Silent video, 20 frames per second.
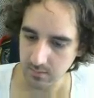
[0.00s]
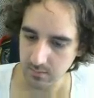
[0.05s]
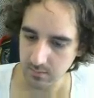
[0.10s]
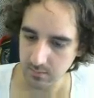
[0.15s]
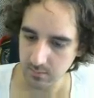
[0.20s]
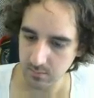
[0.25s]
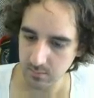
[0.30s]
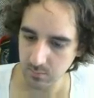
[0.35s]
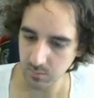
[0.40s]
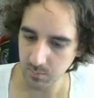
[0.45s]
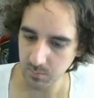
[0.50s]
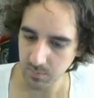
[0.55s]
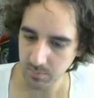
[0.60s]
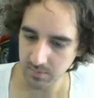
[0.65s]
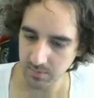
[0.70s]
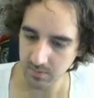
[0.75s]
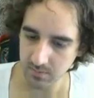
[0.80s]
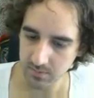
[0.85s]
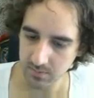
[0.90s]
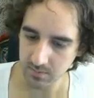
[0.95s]
So we're
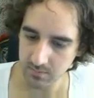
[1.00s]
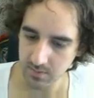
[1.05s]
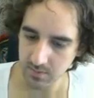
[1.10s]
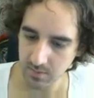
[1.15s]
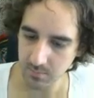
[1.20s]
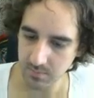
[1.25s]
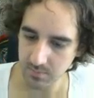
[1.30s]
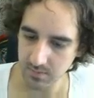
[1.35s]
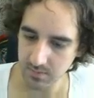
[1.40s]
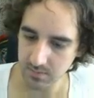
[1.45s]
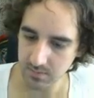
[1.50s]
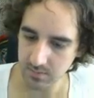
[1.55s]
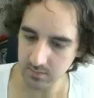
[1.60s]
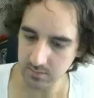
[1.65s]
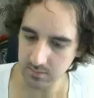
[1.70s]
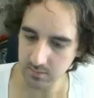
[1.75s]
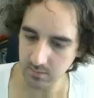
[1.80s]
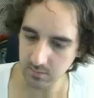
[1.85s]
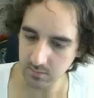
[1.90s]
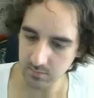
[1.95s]
probably gonna grab
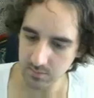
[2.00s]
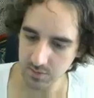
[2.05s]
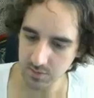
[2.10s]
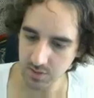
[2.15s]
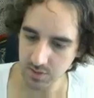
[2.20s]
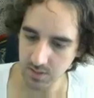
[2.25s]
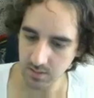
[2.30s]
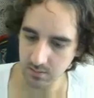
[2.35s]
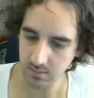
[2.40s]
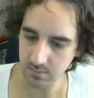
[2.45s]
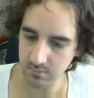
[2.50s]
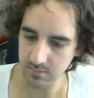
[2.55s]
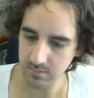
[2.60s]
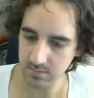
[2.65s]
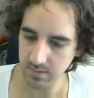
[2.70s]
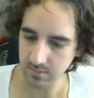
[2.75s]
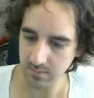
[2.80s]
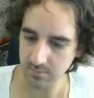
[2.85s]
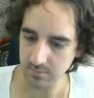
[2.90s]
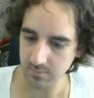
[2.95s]
this old chunk of
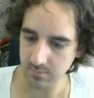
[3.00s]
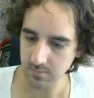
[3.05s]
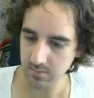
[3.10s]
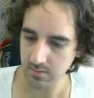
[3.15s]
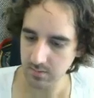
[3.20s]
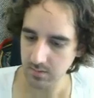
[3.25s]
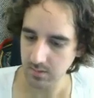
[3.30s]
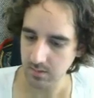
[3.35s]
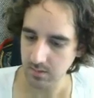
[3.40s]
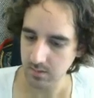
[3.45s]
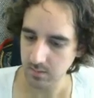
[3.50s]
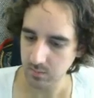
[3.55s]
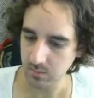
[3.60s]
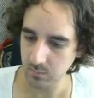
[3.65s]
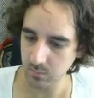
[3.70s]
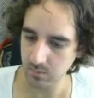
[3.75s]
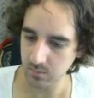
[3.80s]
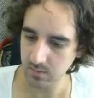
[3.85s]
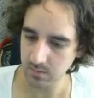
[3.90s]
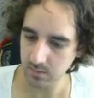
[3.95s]
stuff,
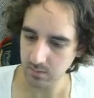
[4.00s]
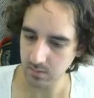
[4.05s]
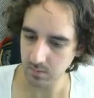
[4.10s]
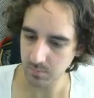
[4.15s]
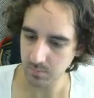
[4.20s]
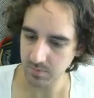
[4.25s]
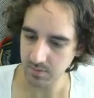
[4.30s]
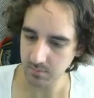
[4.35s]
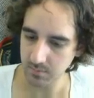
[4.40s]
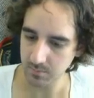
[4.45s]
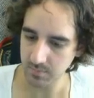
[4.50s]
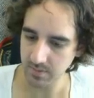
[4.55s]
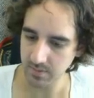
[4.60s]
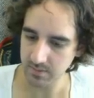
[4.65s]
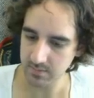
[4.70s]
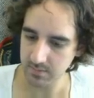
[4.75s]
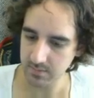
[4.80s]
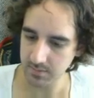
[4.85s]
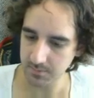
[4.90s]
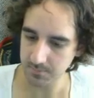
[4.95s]
we're gonna copy and
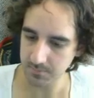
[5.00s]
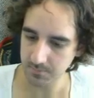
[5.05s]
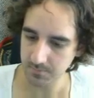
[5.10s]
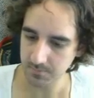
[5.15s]
paste it,